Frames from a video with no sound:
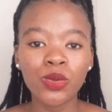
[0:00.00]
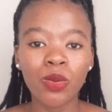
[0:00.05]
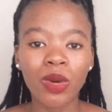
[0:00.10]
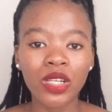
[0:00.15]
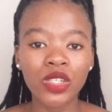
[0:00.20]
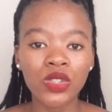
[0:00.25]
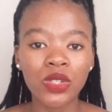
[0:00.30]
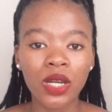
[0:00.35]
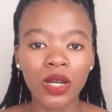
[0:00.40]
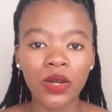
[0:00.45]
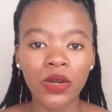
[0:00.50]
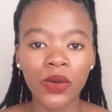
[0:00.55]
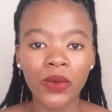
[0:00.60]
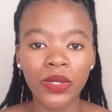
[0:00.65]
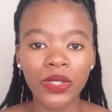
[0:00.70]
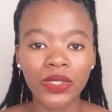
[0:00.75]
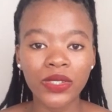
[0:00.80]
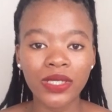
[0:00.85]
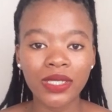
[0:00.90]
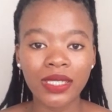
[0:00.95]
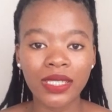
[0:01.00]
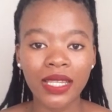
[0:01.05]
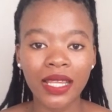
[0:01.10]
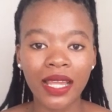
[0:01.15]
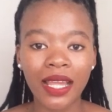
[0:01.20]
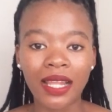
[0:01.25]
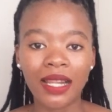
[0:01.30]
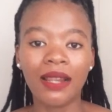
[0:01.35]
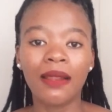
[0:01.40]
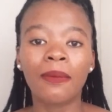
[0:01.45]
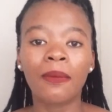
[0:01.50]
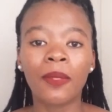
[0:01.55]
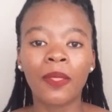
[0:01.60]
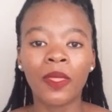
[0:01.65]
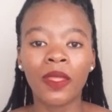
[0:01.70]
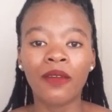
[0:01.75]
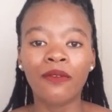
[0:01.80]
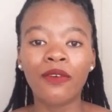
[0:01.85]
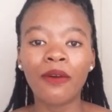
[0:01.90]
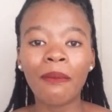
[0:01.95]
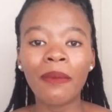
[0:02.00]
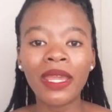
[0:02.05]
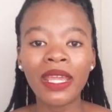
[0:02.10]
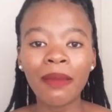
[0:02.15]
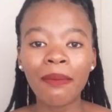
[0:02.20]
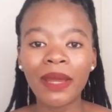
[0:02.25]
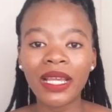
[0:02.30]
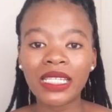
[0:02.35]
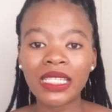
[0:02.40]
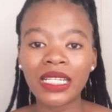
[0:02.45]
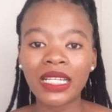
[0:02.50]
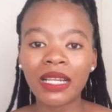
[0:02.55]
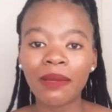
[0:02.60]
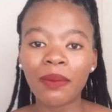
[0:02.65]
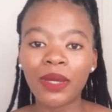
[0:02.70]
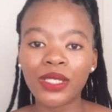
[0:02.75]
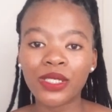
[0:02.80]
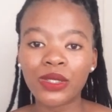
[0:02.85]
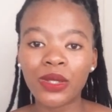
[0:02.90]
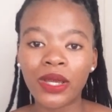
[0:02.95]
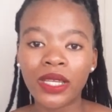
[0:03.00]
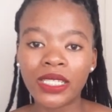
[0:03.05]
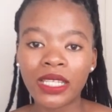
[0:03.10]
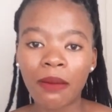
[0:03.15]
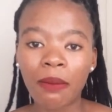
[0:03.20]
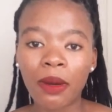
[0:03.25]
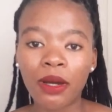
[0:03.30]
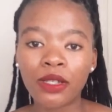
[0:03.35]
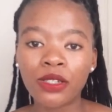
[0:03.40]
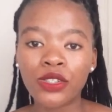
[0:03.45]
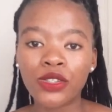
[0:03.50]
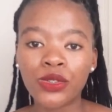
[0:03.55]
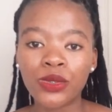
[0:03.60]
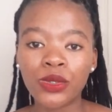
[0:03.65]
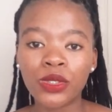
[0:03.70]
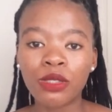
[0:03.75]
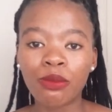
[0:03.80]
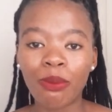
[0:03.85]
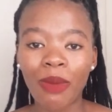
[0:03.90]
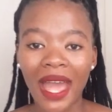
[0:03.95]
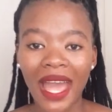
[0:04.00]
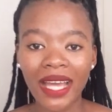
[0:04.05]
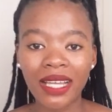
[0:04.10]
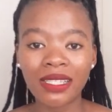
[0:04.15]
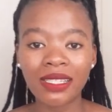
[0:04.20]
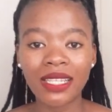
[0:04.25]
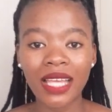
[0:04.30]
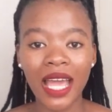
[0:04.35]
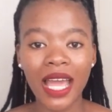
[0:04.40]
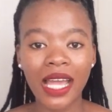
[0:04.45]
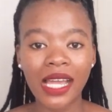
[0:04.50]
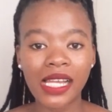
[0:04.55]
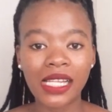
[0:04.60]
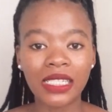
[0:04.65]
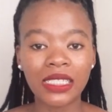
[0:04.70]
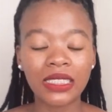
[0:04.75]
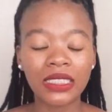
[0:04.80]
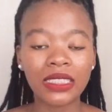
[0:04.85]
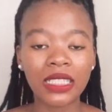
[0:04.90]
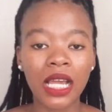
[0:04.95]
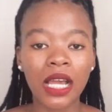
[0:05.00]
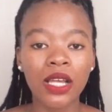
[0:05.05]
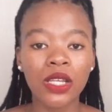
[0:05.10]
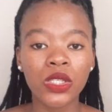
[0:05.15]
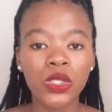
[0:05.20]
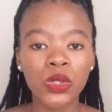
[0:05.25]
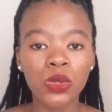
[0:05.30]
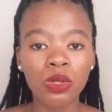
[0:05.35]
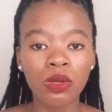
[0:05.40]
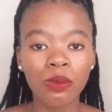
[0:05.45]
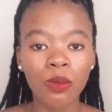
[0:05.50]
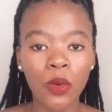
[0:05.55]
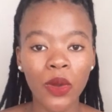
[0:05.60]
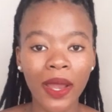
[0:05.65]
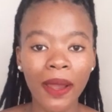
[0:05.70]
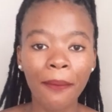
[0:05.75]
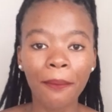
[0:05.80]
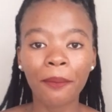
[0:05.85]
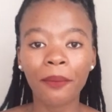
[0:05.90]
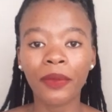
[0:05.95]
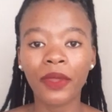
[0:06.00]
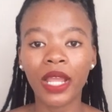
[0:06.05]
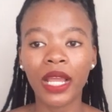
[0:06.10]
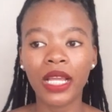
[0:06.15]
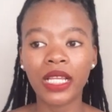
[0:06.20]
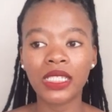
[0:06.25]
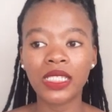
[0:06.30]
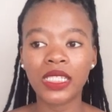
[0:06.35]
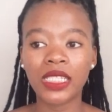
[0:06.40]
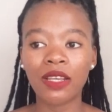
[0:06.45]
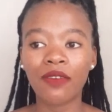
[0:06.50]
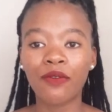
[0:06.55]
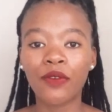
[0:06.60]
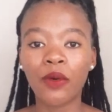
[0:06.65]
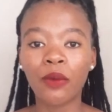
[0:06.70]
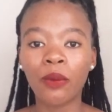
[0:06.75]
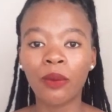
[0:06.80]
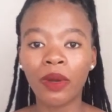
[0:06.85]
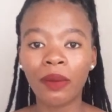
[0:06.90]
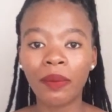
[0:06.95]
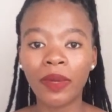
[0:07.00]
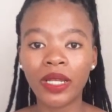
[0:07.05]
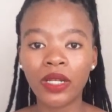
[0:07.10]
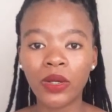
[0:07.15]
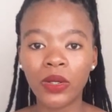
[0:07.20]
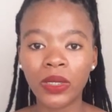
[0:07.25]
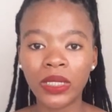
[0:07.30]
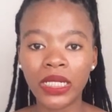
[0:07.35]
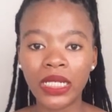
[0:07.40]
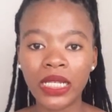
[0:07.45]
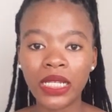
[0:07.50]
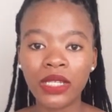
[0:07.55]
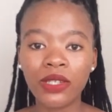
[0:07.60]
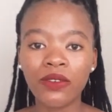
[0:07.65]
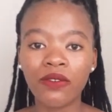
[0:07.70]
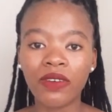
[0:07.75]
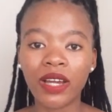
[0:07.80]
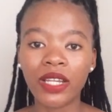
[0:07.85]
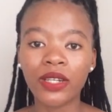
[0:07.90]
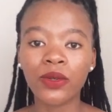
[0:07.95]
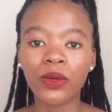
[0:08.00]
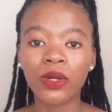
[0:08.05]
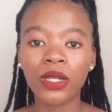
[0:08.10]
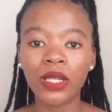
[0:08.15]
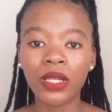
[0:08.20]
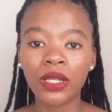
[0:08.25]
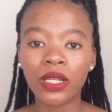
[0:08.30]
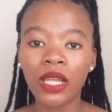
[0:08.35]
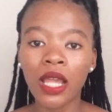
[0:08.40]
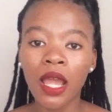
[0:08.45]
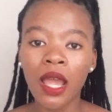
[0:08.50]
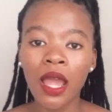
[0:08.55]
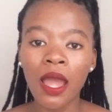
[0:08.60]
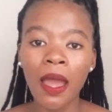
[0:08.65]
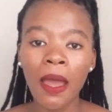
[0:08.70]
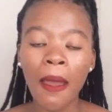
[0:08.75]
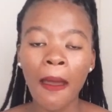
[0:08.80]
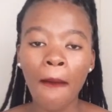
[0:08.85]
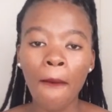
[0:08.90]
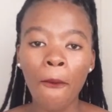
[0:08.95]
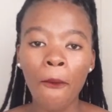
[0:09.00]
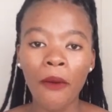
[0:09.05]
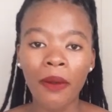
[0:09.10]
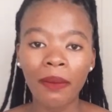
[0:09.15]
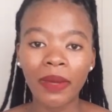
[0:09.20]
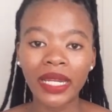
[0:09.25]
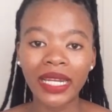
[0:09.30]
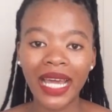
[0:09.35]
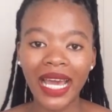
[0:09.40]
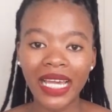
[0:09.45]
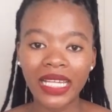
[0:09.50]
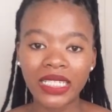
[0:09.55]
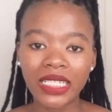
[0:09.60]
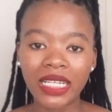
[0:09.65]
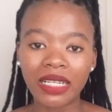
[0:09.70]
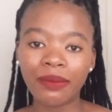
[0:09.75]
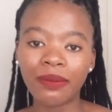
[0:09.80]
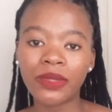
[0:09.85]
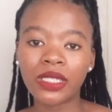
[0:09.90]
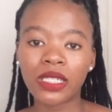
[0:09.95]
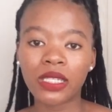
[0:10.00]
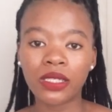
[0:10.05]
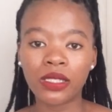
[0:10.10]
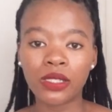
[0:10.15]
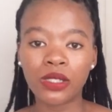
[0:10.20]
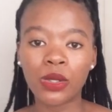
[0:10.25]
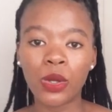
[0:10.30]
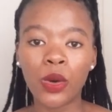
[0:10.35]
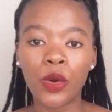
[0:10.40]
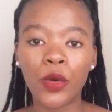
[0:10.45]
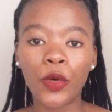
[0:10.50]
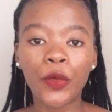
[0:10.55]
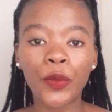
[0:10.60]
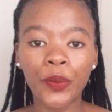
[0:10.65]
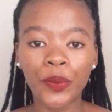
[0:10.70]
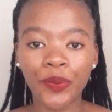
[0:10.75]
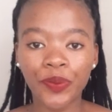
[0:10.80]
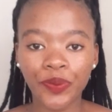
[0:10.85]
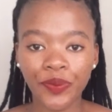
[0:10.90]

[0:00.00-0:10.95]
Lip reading: what you are going to sell. For me, basically my store is about shoes, bags and swimwear. It's for women only, you find only women items. So